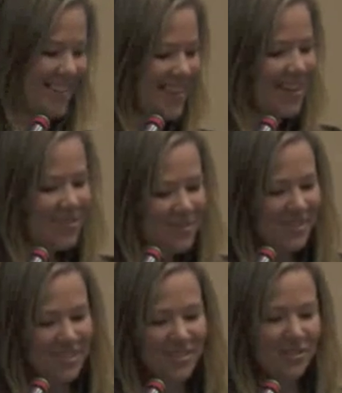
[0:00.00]
The other
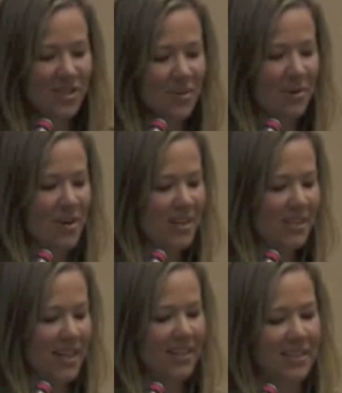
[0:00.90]
reason to use humor is
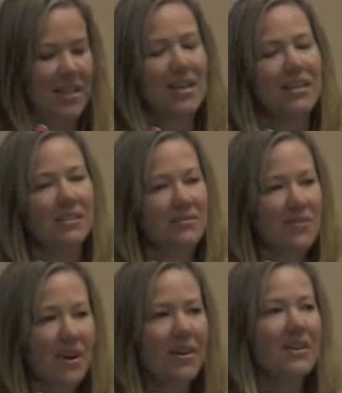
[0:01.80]
that it is a
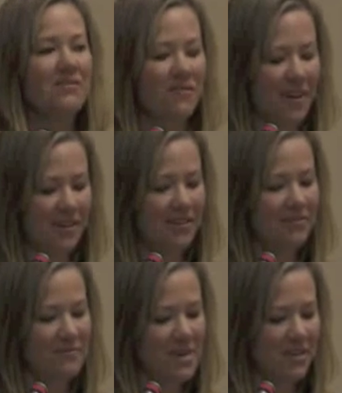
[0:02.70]
very
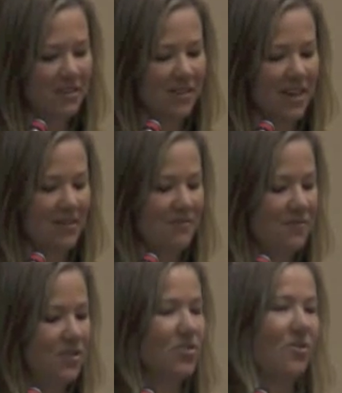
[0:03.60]
effective means of
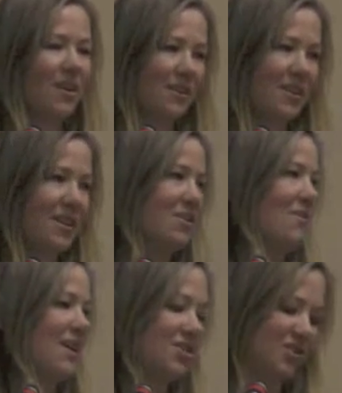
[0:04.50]
discrediting an
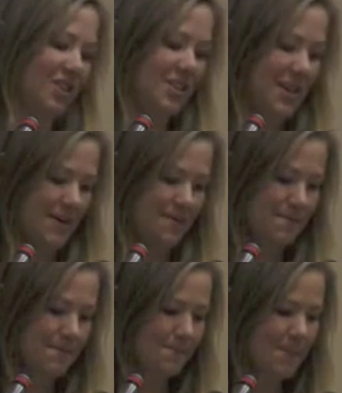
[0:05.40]
irrational idea,
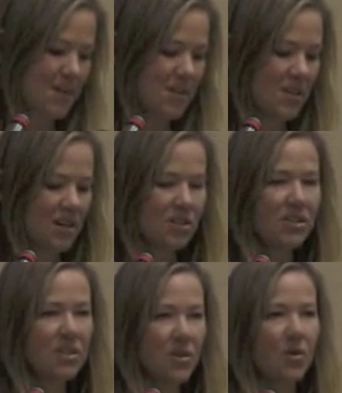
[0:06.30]
not
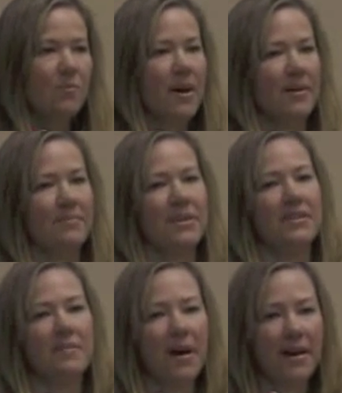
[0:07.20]
just in your own mind, but in
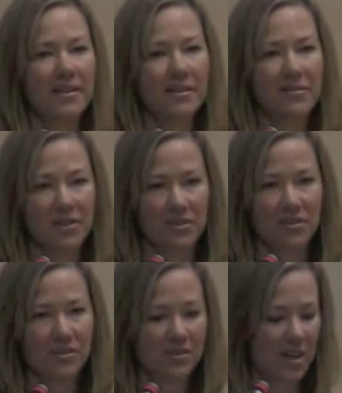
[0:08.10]
the minds of
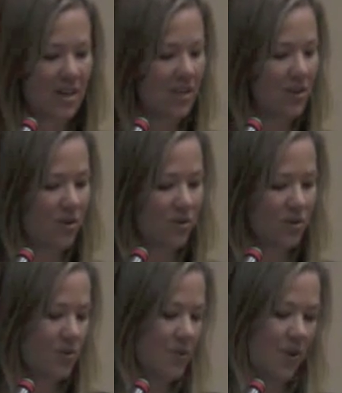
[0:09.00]
others and in the
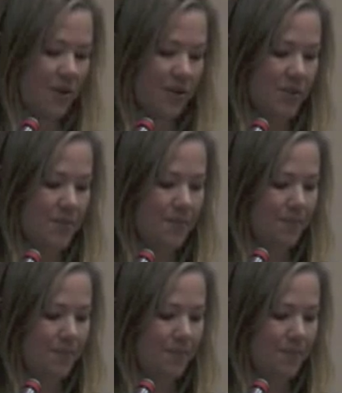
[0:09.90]
culture at large.